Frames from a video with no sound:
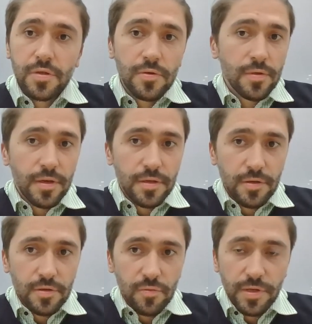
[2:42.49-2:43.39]
to this
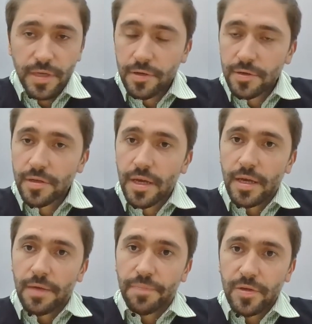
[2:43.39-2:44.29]
instrumentation
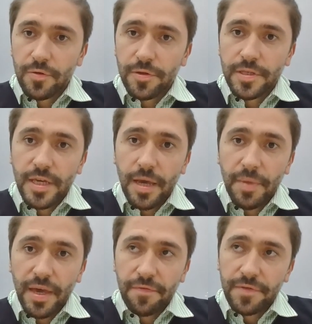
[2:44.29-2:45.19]
during CMEF